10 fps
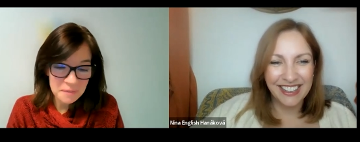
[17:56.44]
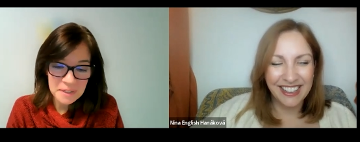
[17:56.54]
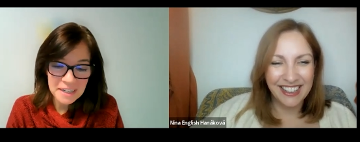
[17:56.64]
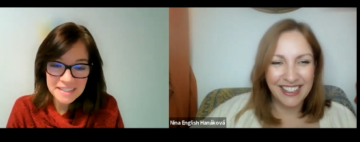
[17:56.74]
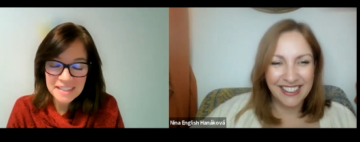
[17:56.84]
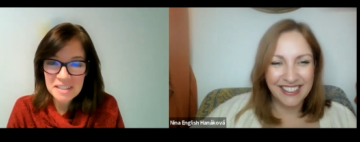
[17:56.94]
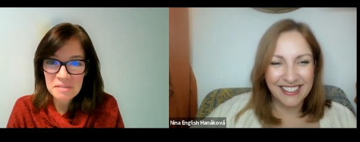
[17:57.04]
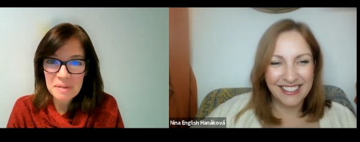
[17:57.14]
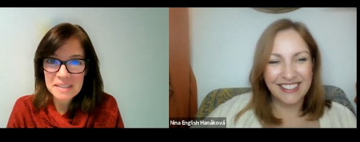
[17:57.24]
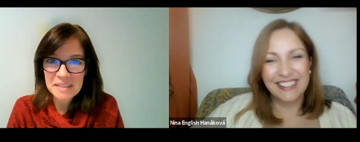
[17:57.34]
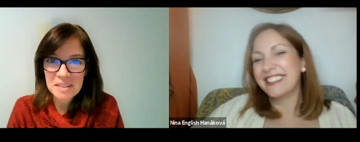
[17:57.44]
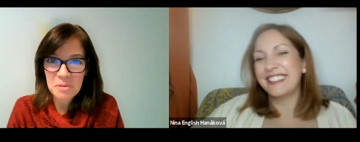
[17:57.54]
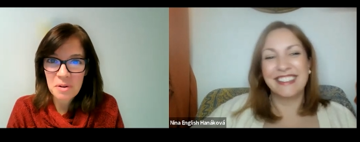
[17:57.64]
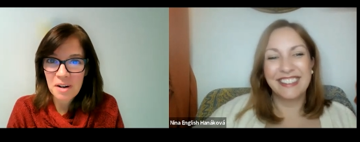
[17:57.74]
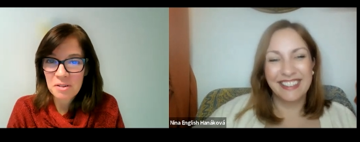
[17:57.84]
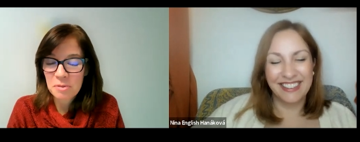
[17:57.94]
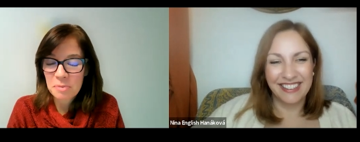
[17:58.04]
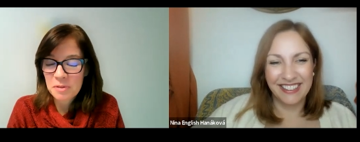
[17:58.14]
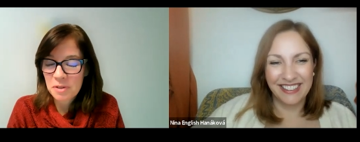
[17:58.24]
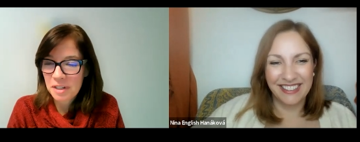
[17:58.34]
Speaker 1: And when I send a message to our group
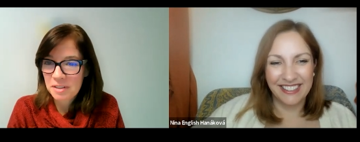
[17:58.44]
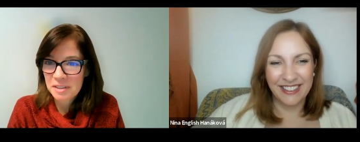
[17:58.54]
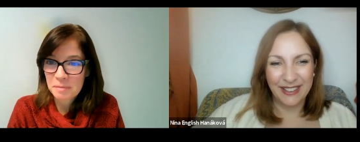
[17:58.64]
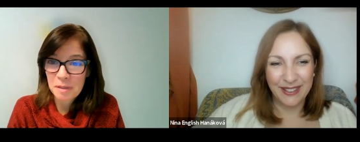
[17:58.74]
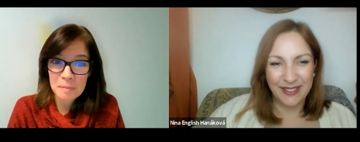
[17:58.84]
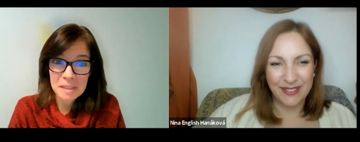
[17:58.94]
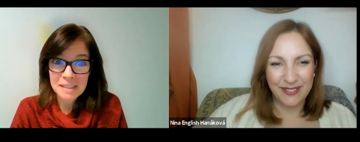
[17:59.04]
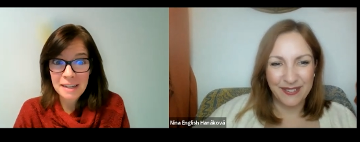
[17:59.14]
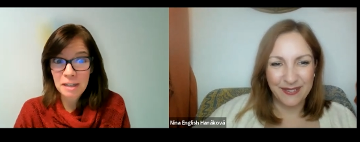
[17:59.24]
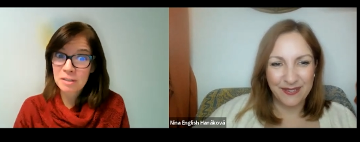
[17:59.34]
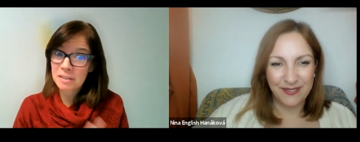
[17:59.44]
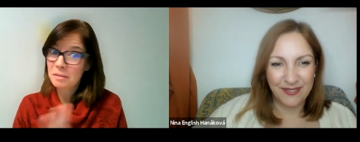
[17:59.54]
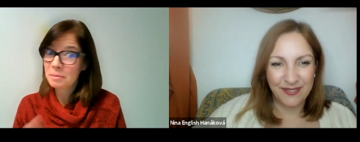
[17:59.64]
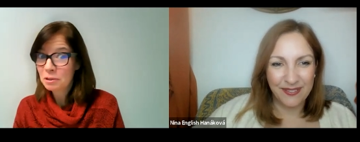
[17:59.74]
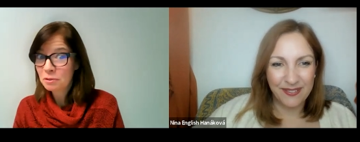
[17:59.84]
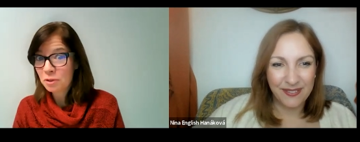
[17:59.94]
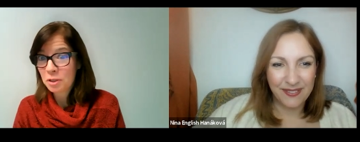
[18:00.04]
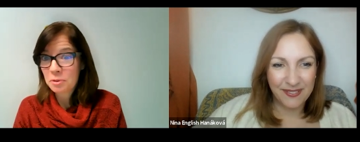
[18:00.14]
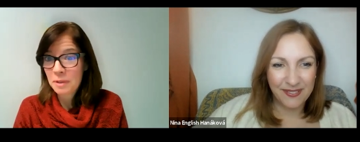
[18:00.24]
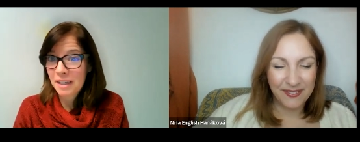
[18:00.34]
of trainers, sometimes I say, here's something for
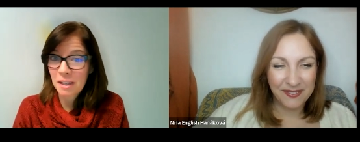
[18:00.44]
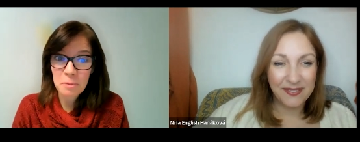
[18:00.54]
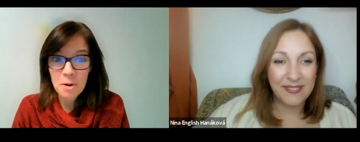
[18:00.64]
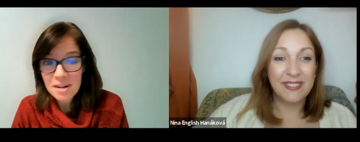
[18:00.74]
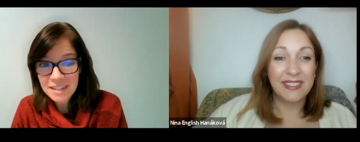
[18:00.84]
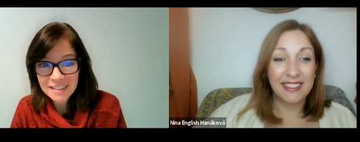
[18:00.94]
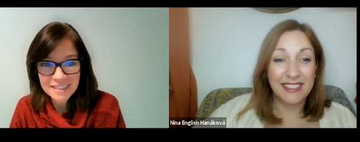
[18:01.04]
your weekend walk